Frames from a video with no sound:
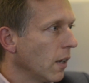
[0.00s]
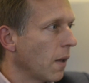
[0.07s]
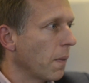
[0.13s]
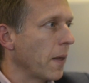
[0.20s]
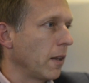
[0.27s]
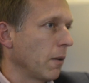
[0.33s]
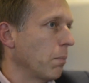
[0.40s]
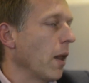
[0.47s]
and
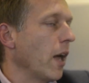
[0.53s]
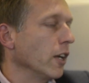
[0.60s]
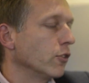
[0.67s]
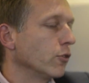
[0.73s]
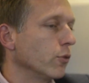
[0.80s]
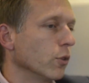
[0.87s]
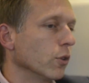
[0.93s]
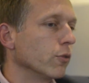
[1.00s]
that applies
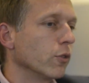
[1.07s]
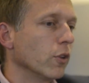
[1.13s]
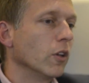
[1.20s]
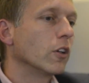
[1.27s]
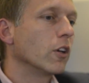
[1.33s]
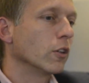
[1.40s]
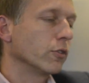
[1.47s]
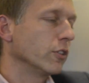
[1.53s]
for
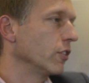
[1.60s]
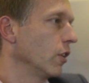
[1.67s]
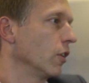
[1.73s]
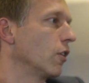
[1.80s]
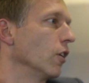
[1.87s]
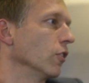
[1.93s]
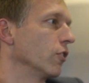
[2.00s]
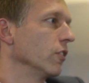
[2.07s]
all countries and all
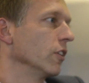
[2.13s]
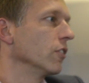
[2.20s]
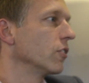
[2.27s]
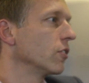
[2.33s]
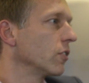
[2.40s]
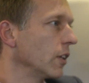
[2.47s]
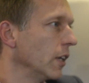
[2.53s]
continents.